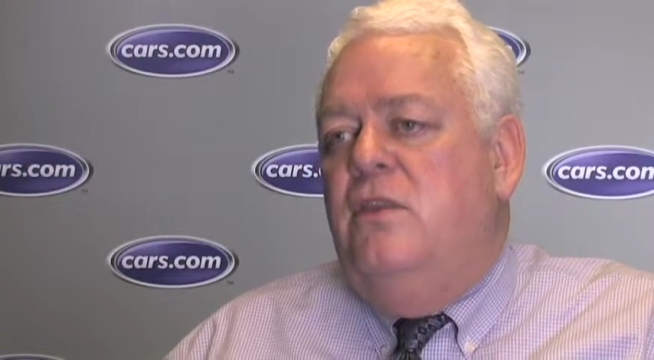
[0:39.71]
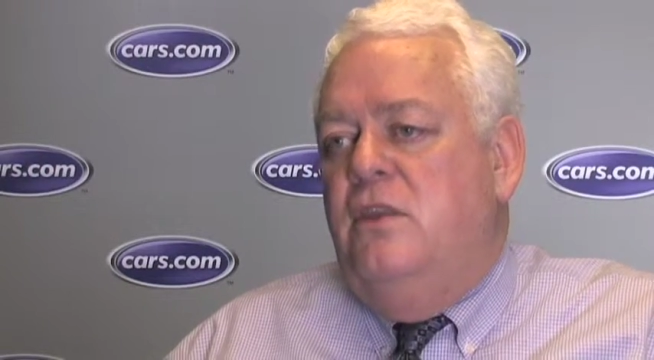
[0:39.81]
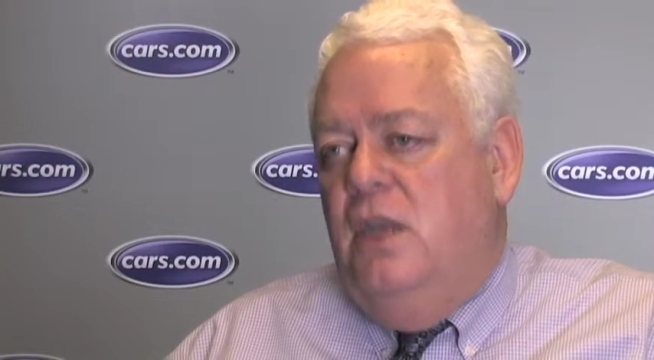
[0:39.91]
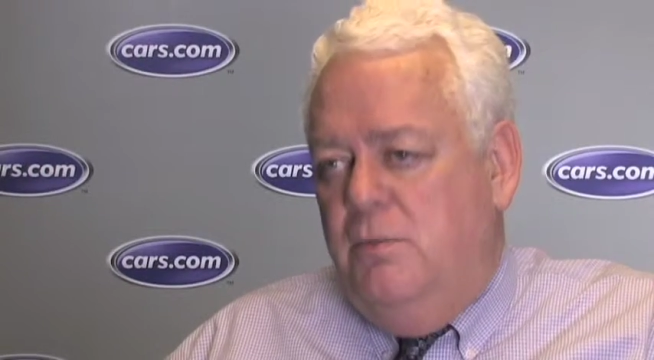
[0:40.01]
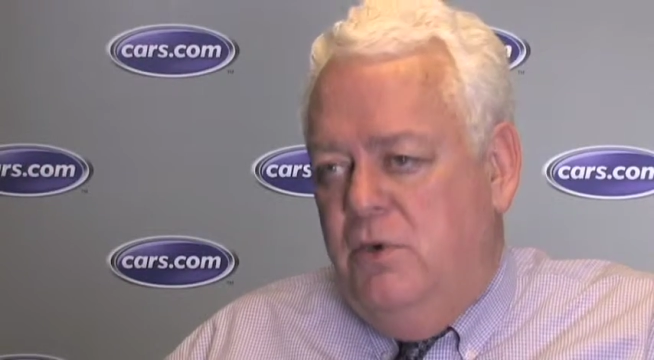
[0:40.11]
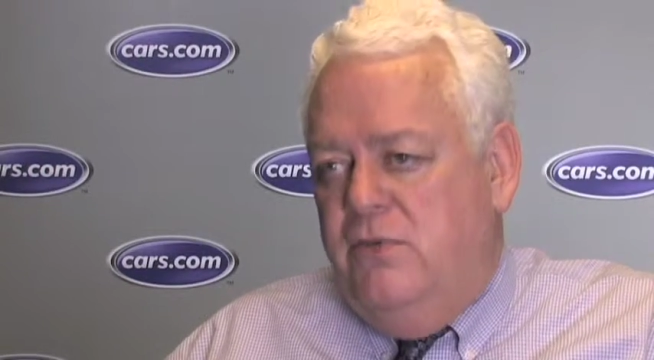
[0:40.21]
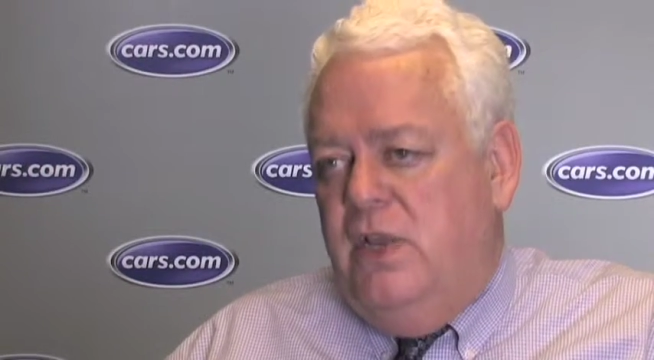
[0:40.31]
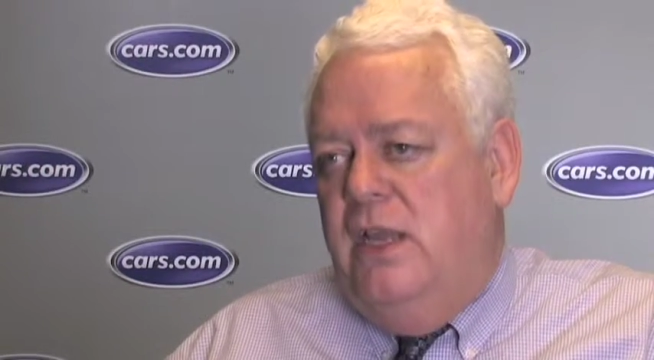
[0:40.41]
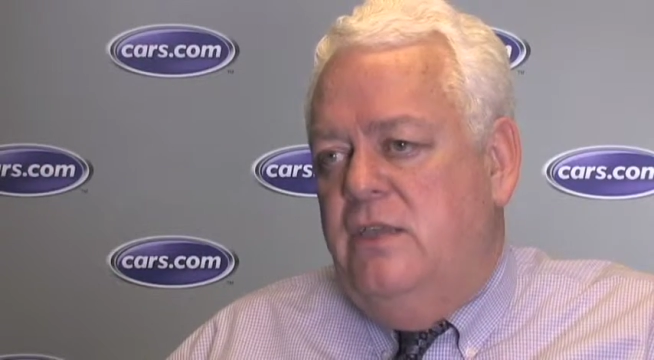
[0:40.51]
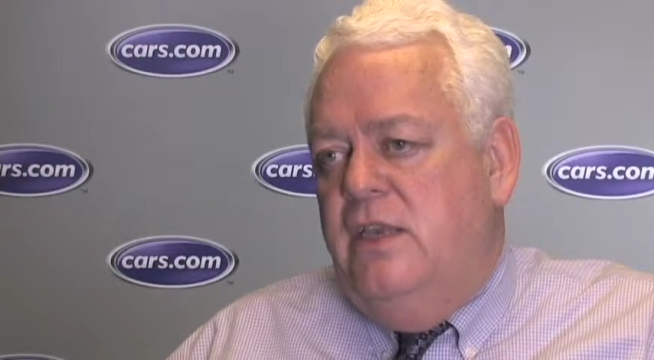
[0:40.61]
the number of
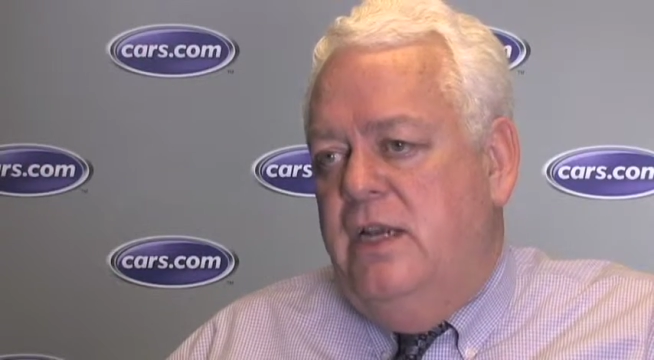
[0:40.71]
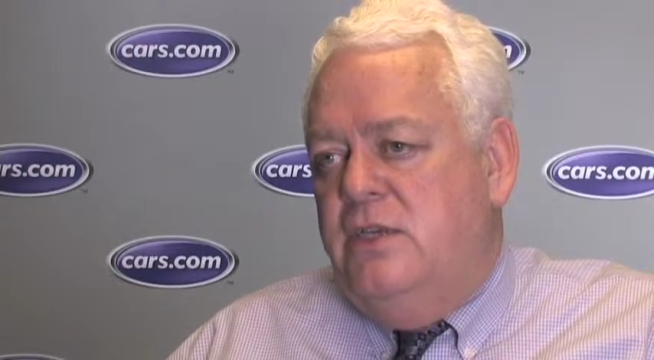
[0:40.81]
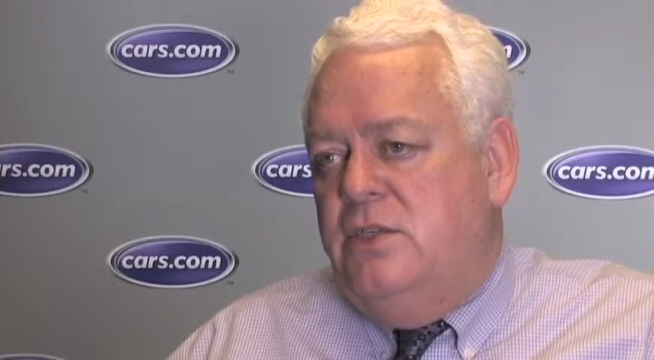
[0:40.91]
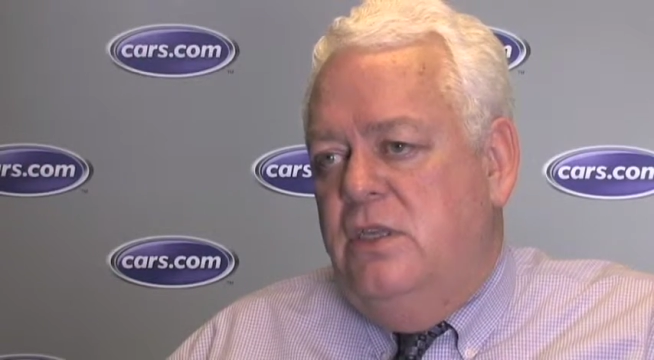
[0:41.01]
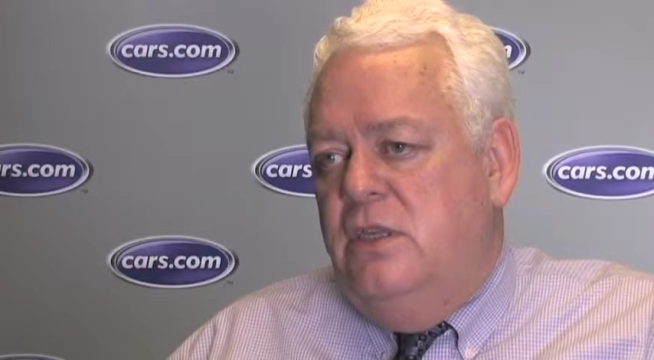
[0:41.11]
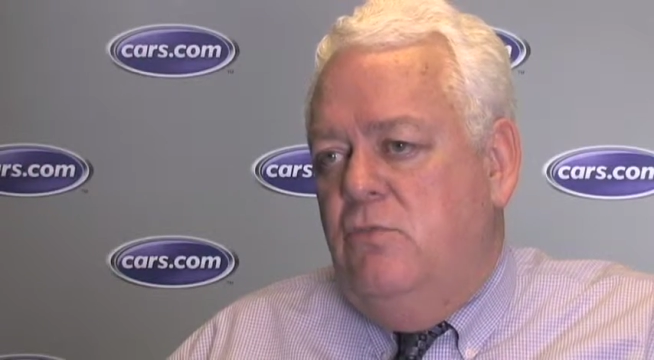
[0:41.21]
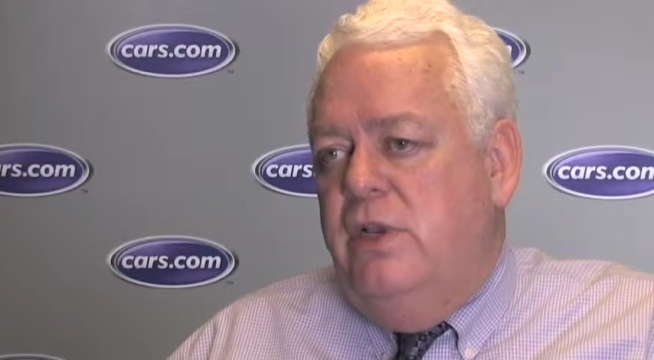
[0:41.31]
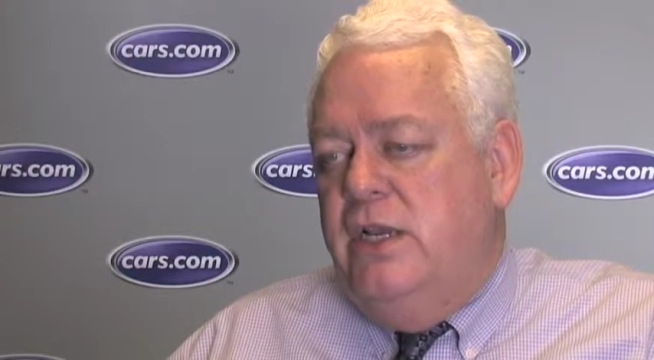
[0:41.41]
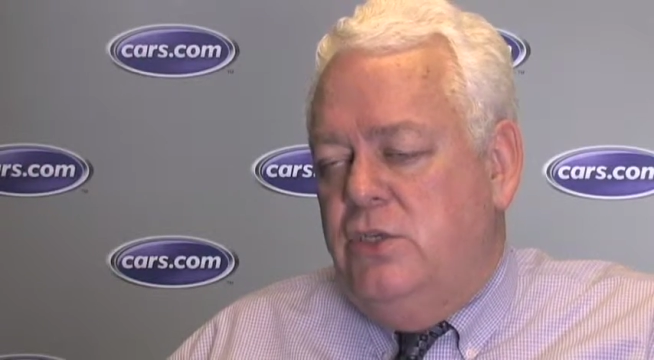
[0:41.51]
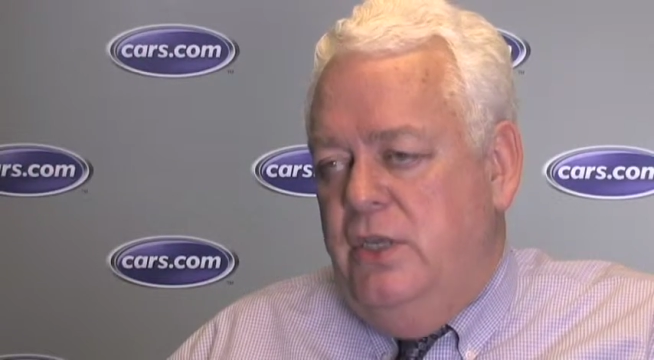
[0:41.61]
contacts that
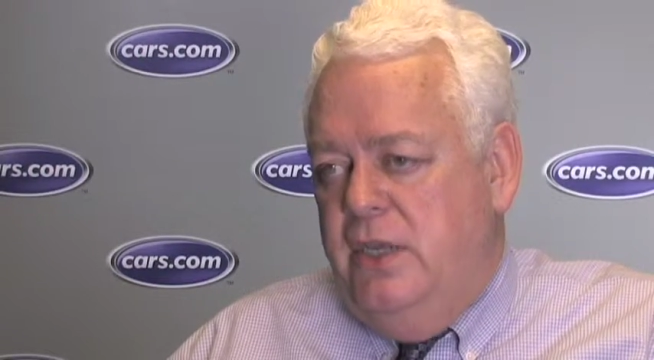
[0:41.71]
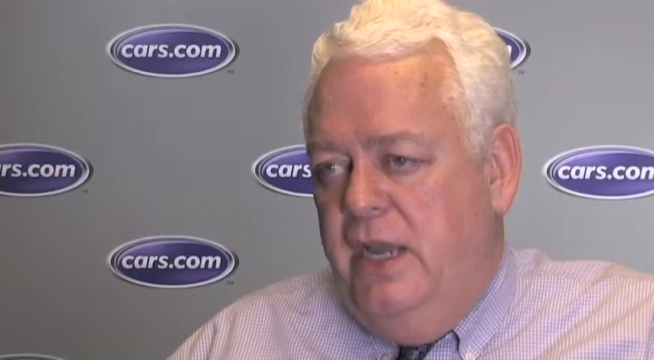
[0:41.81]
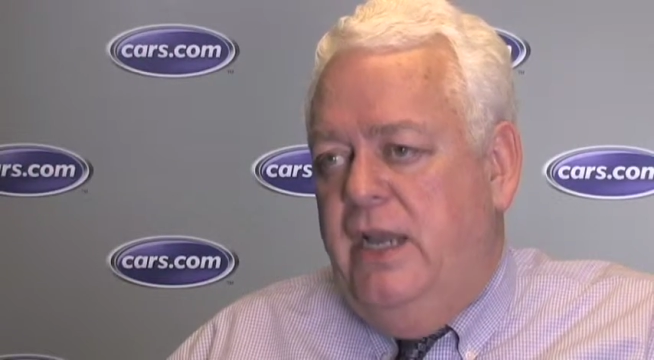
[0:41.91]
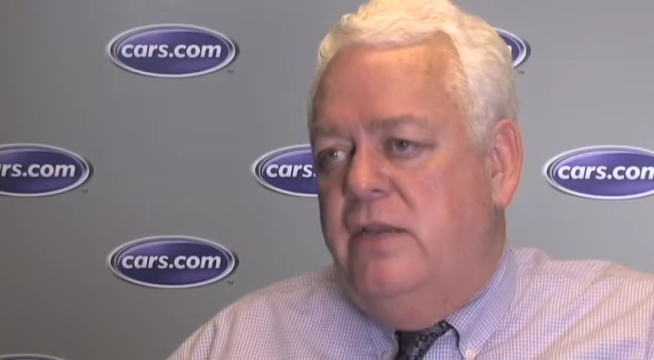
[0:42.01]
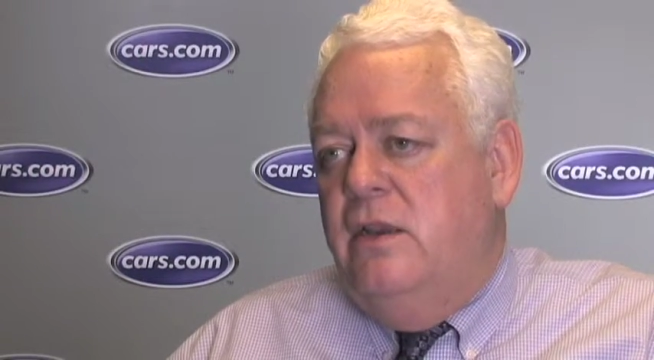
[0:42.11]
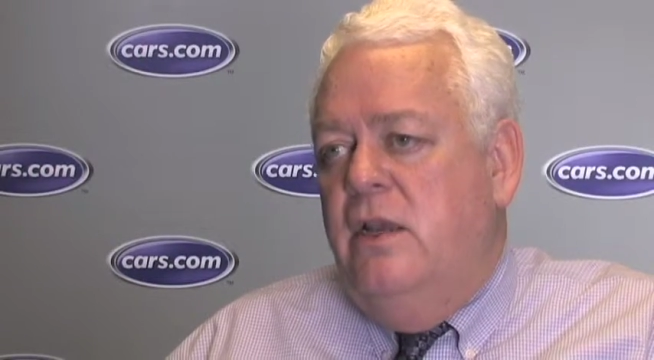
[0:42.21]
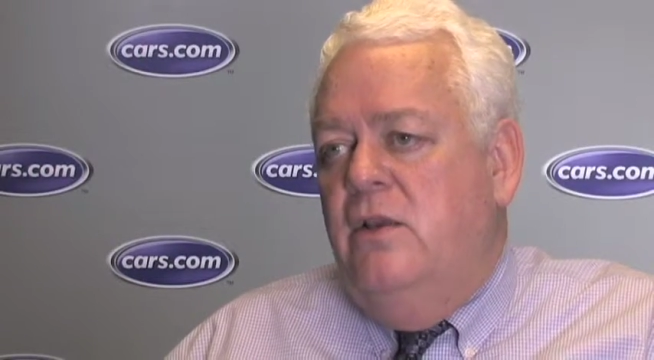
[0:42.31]
we actually got